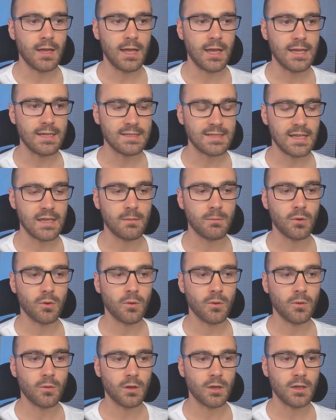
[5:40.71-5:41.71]
a
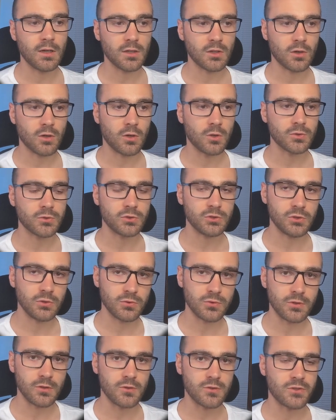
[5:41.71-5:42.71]
table called
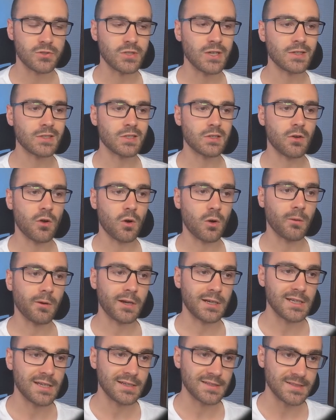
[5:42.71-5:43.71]
users doesn't
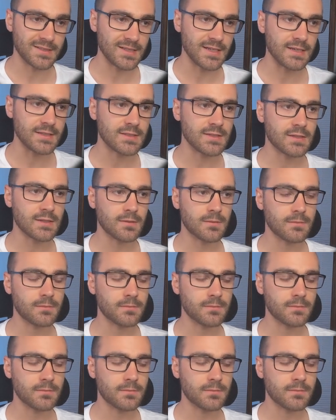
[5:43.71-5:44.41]
already exist.